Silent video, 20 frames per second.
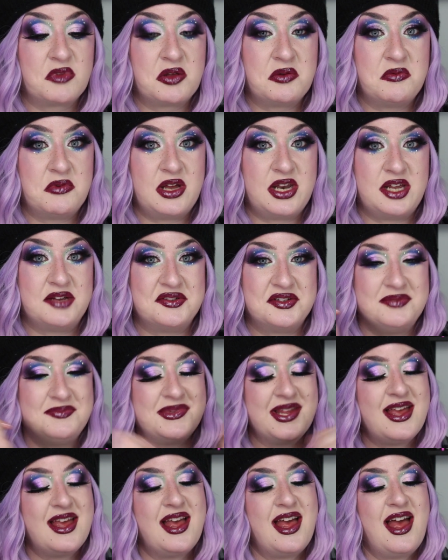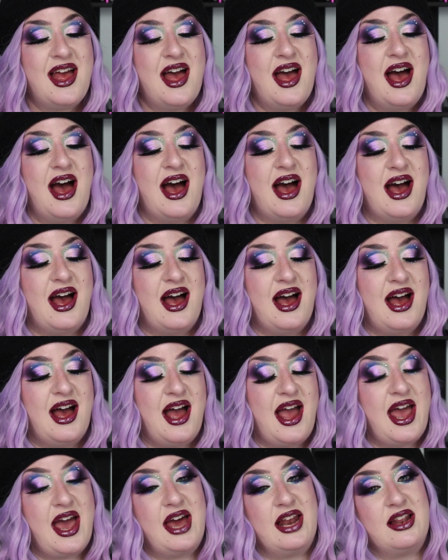whatever.
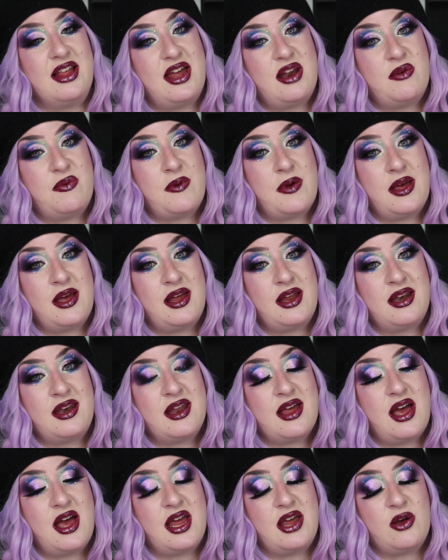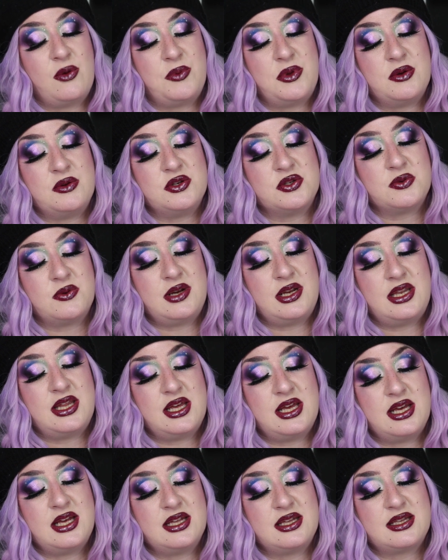I had a lot of fun. I hope you enjoyed
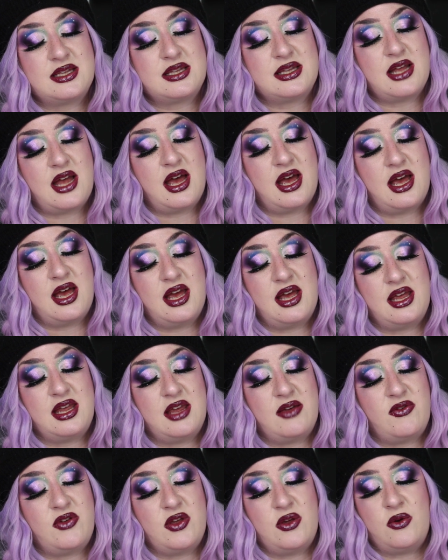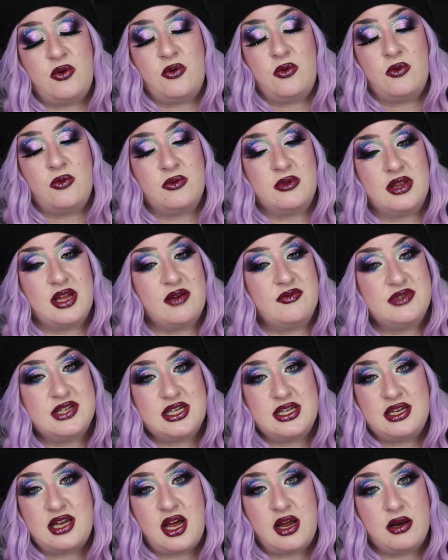this. If you loved
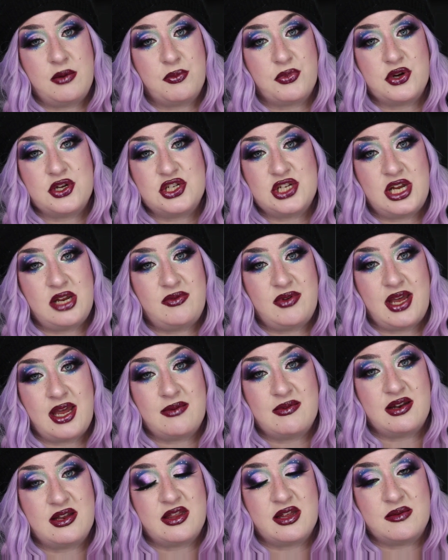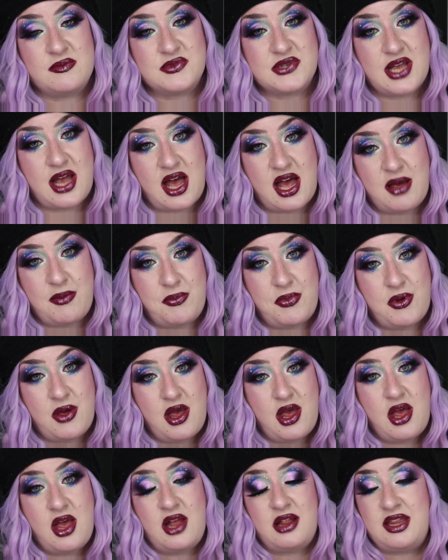it, I'd appreciate if you gave it a thumbs up.
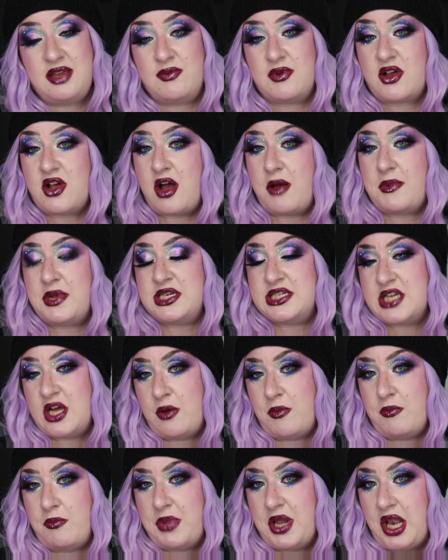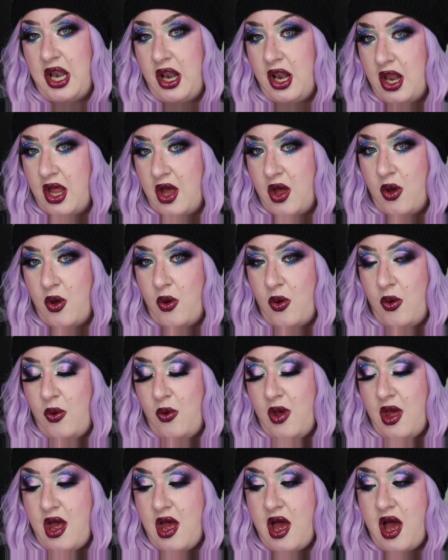Leave a comment down
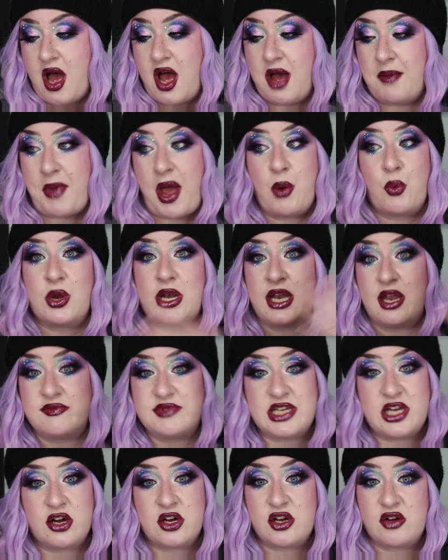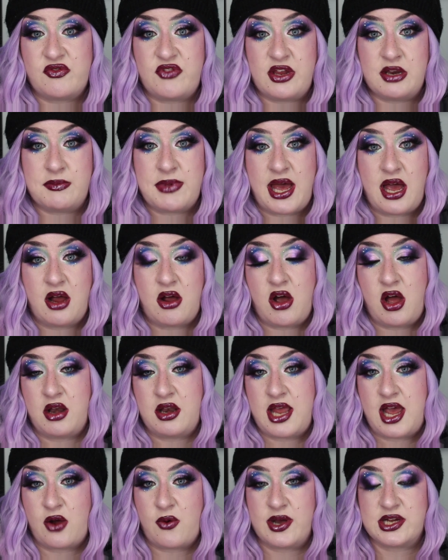below. I would love to hear your feedback on
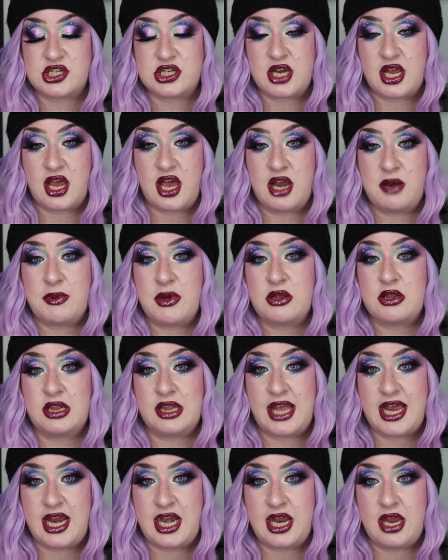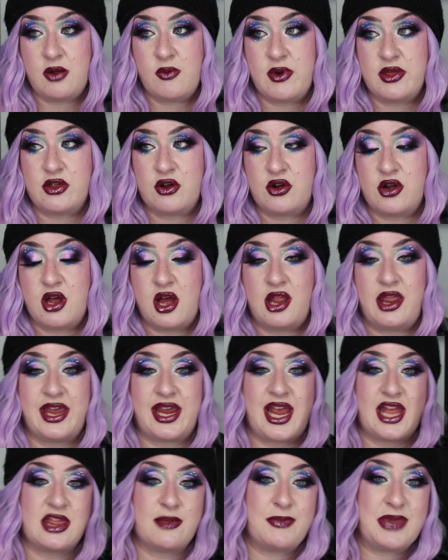that question I had about lighting, whether or not
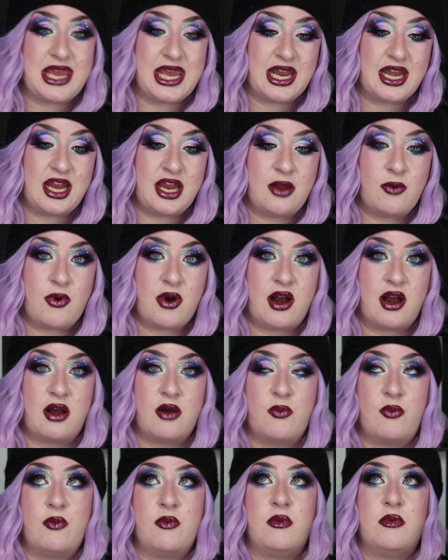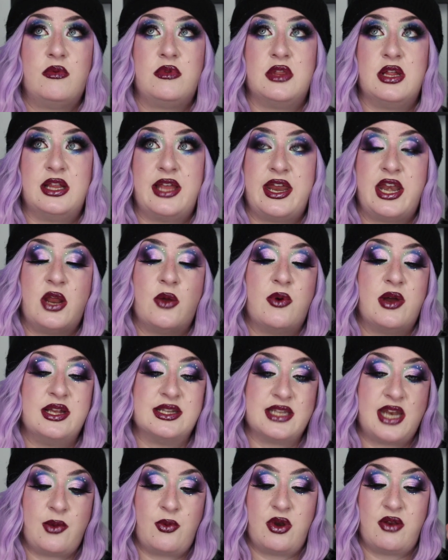like at the beginning where the lighting
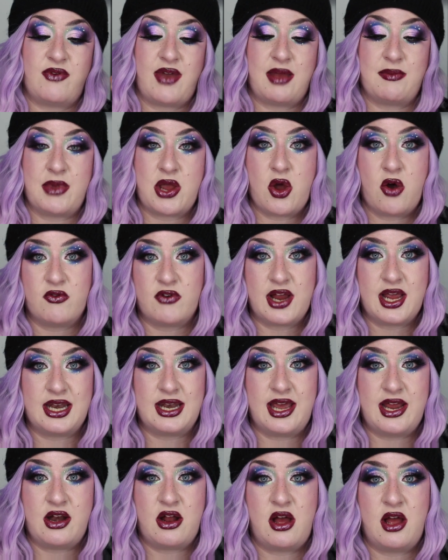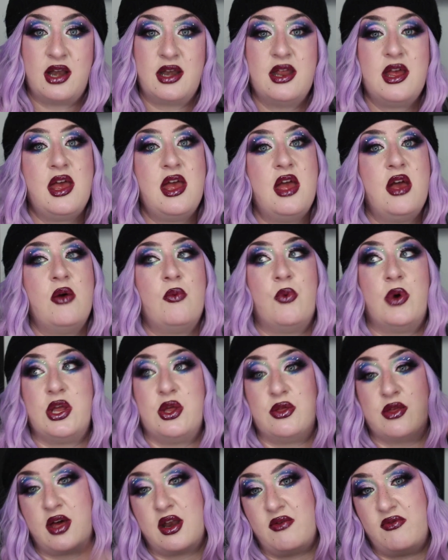was and I would have had my overhead light on, what
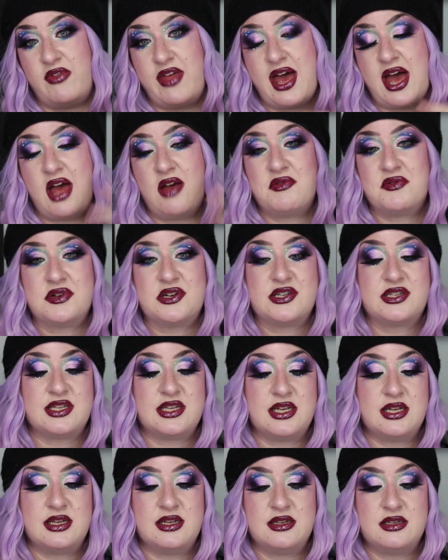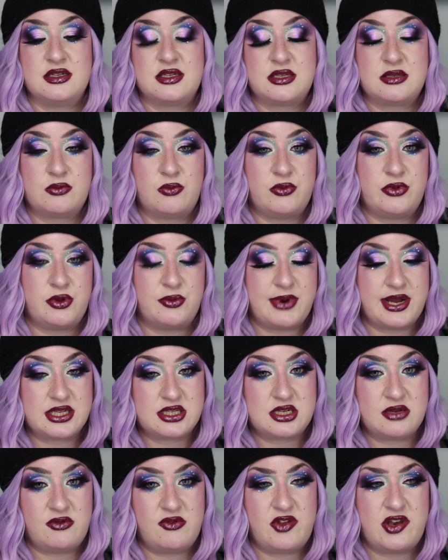you thought of that versus the
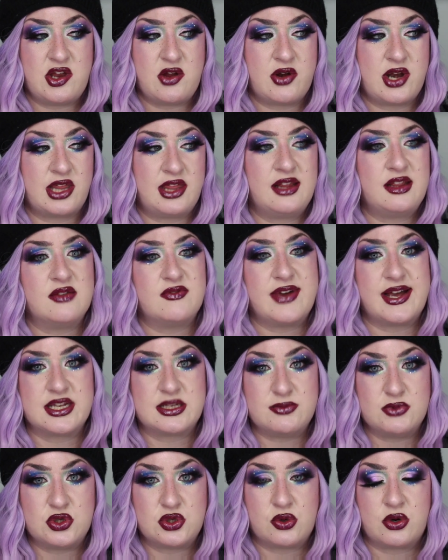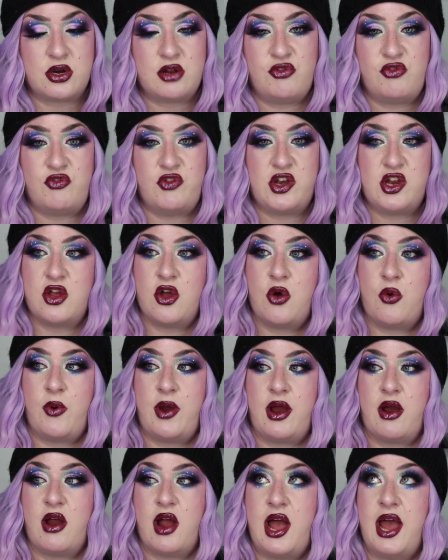rest of the video, and I think the vast majority of the video
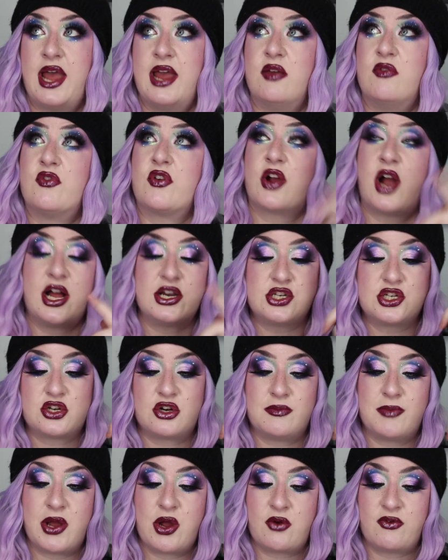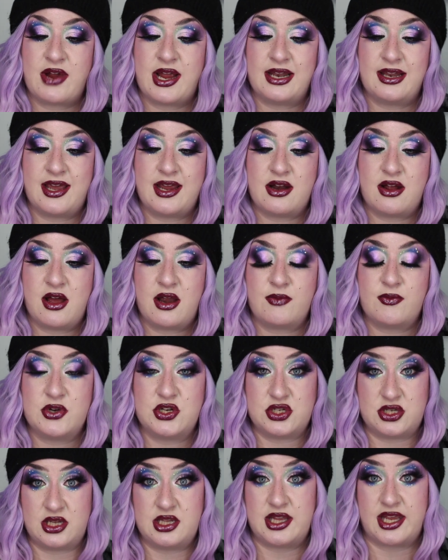where I forgot to turn my overhead light on,
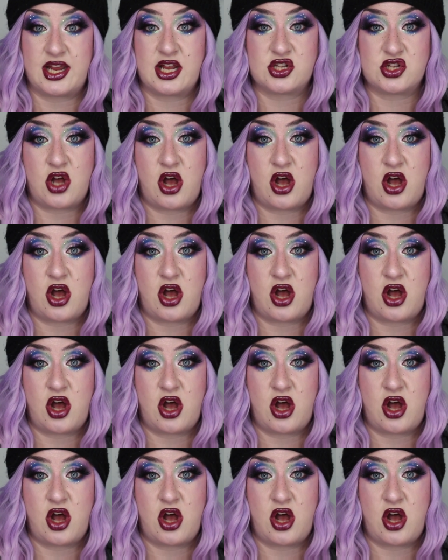which like it's